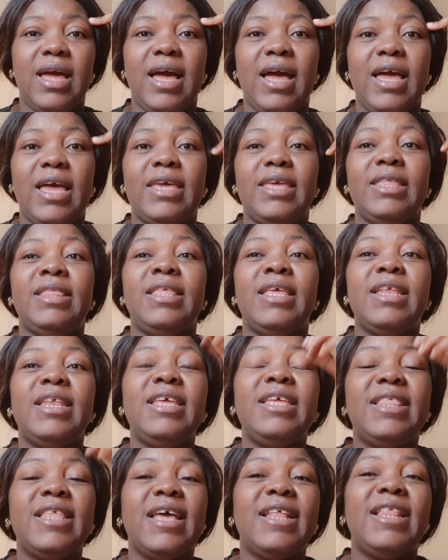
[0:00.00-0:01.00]
I
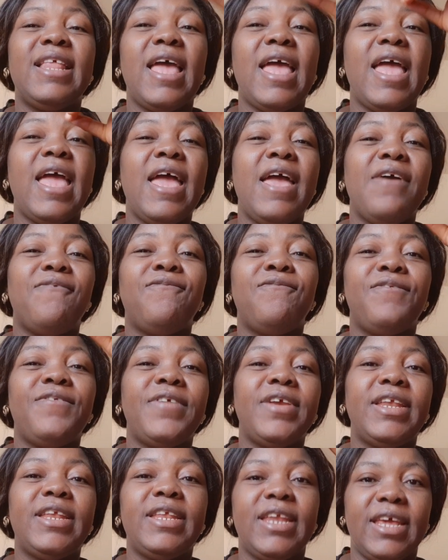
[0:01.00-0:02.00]
deleted
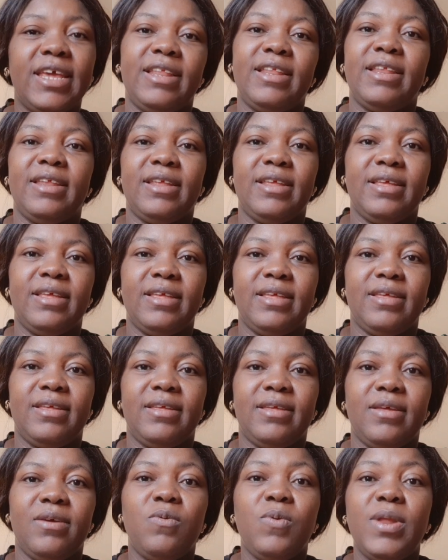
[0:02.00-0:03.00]
everything.
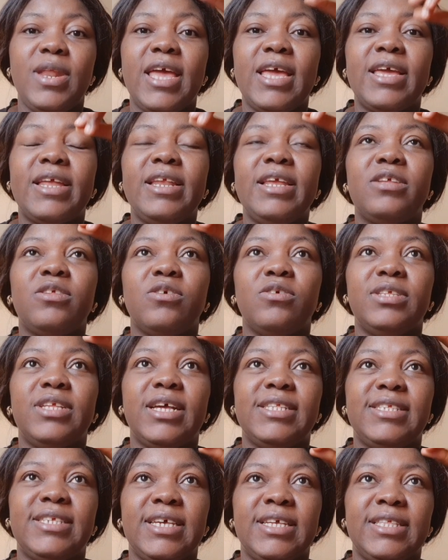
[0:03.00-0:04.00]
When I clicked on
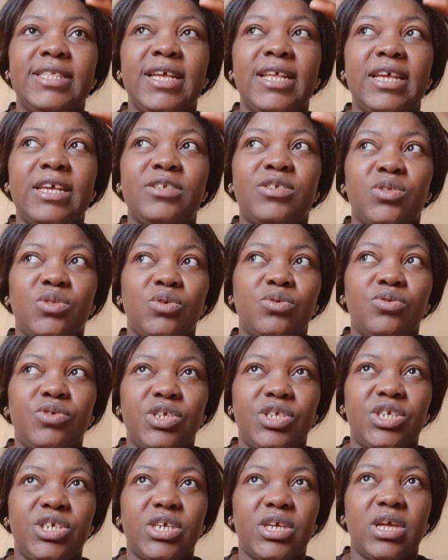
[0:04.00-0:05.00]
that internal
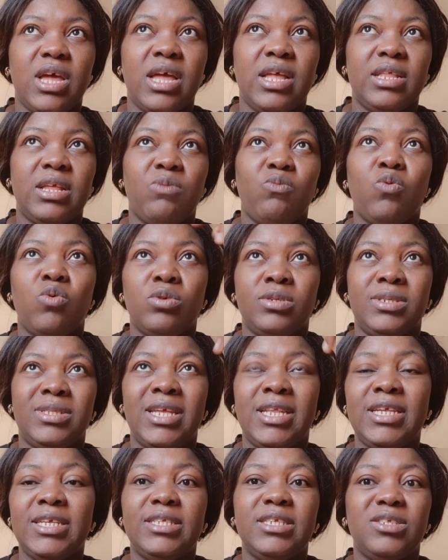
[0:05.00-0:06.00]
storage and I was
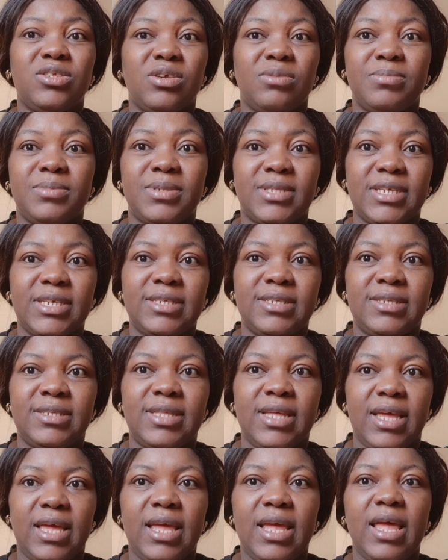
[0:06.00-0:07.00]
deleting some things
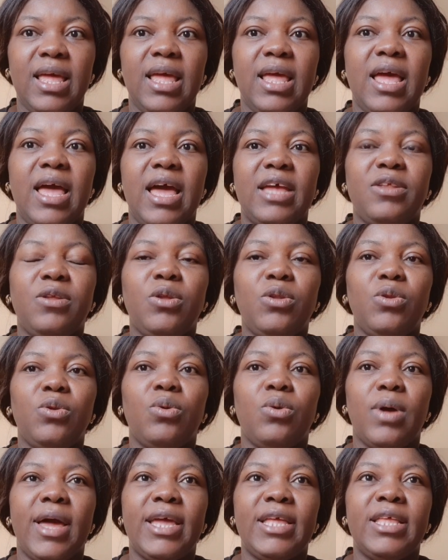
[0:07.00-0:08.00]
there, I don't
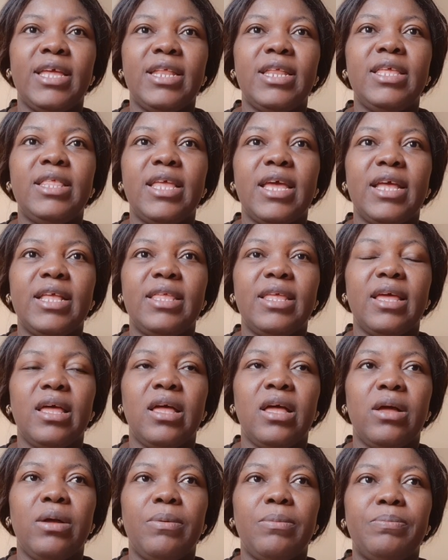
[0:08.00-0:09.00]
know, I deleted
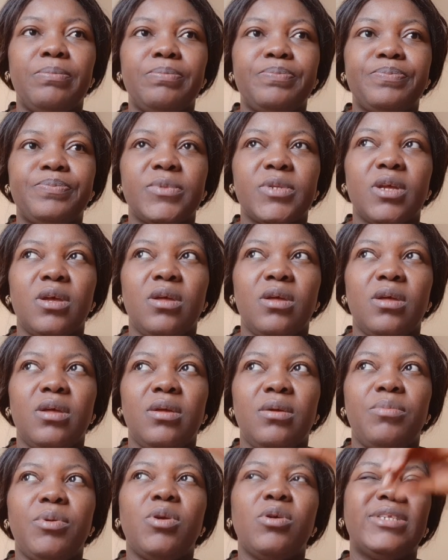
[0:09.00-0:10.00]

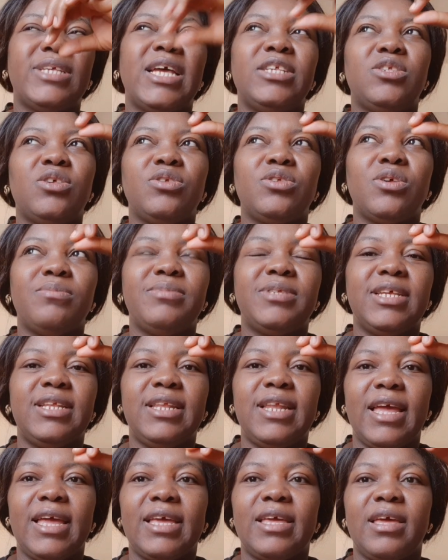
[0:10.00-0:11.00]
because I saw
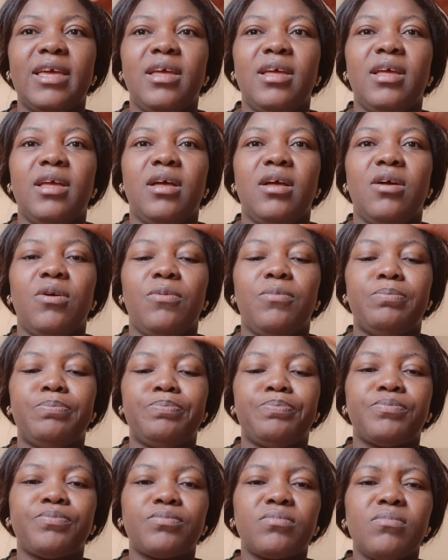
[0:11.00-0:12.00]
something like
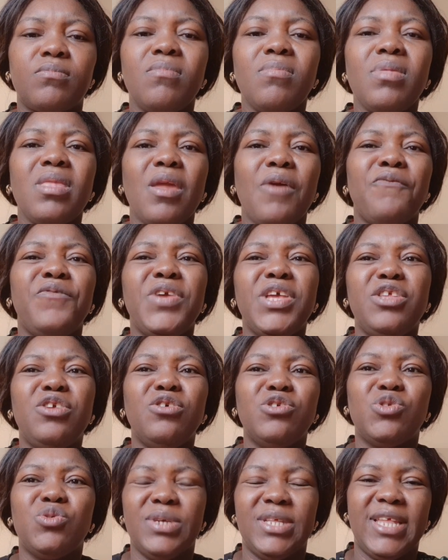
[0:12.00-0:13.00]

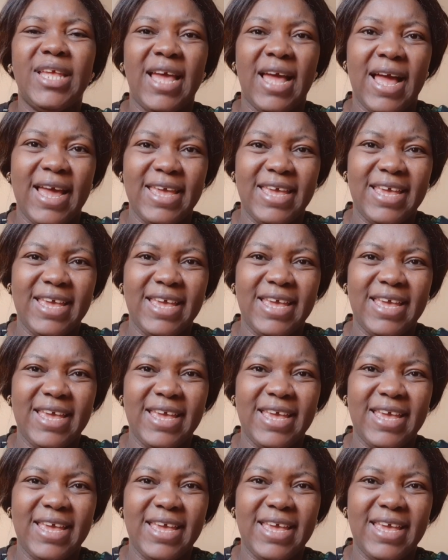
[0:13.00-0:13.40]
videos with the